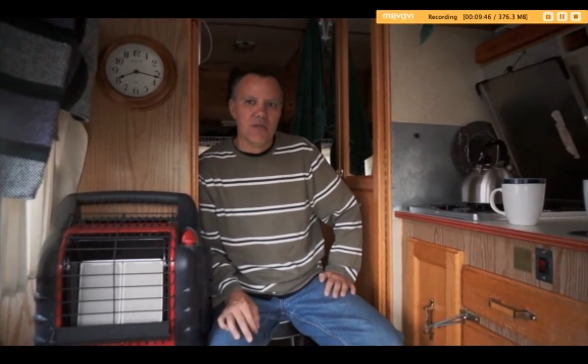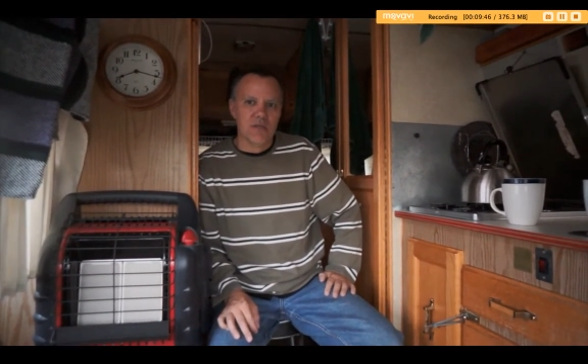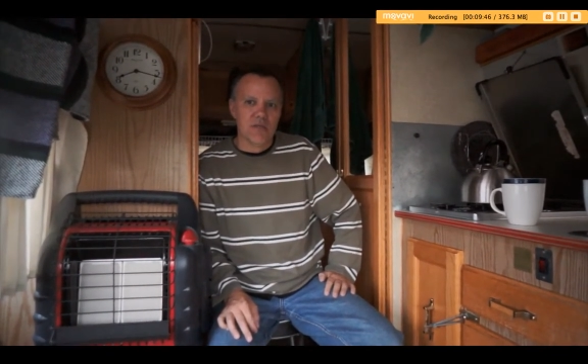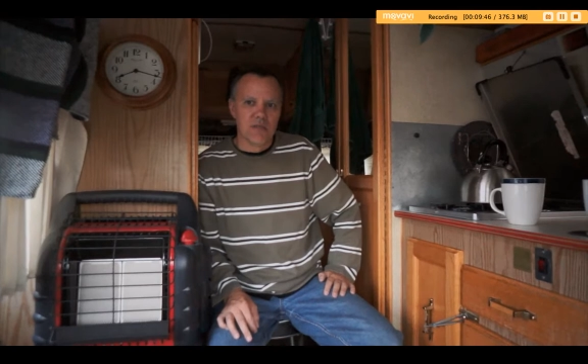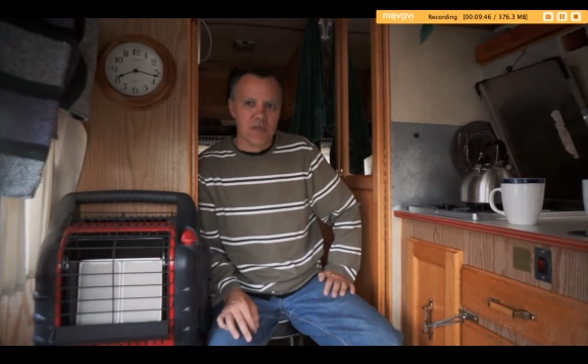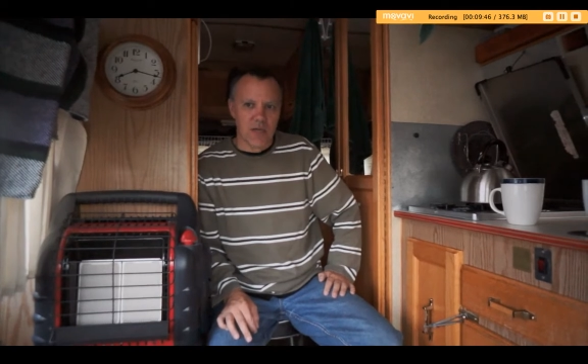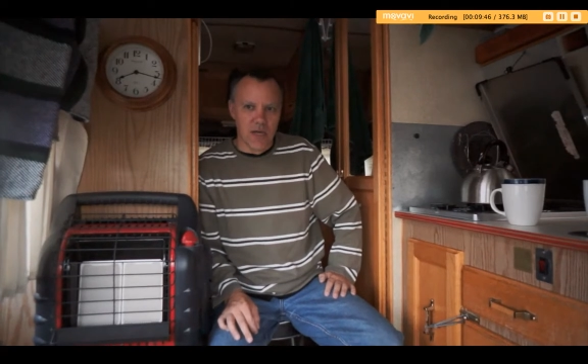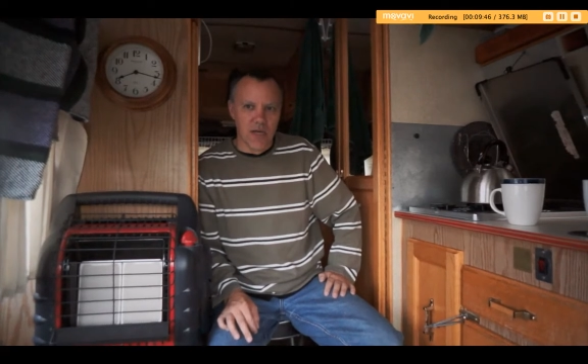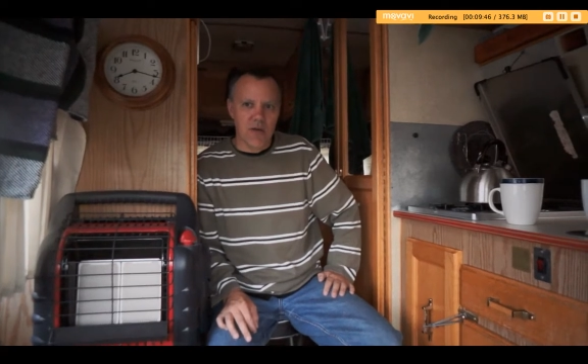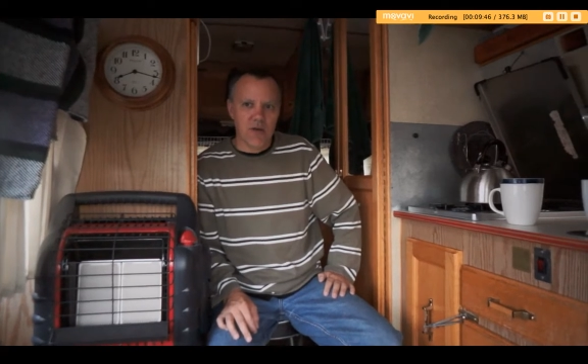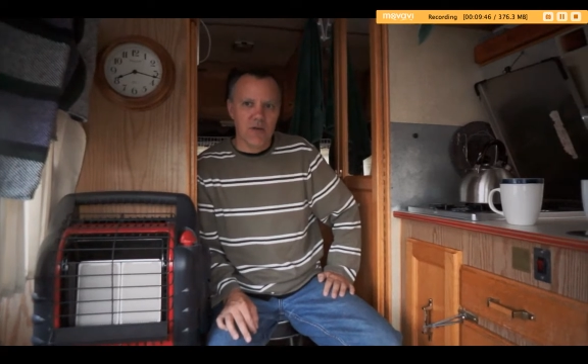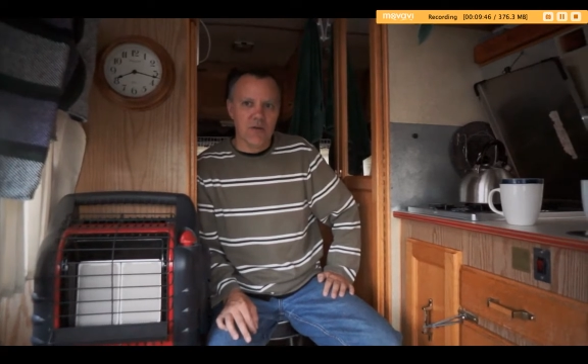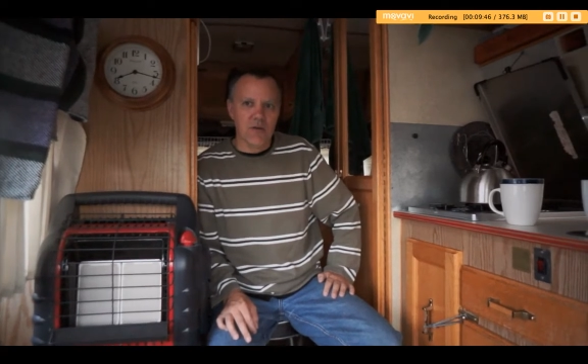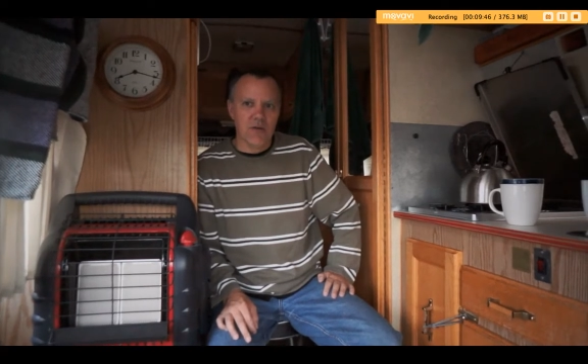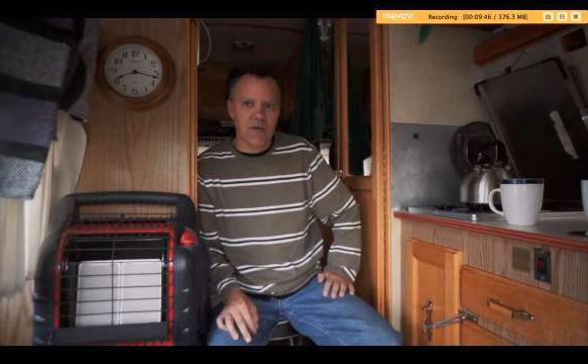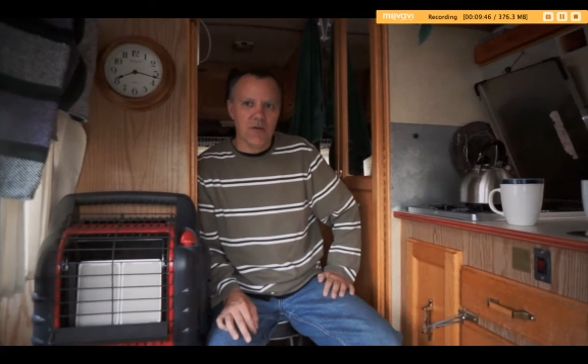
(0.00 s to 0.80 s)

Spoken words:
tire,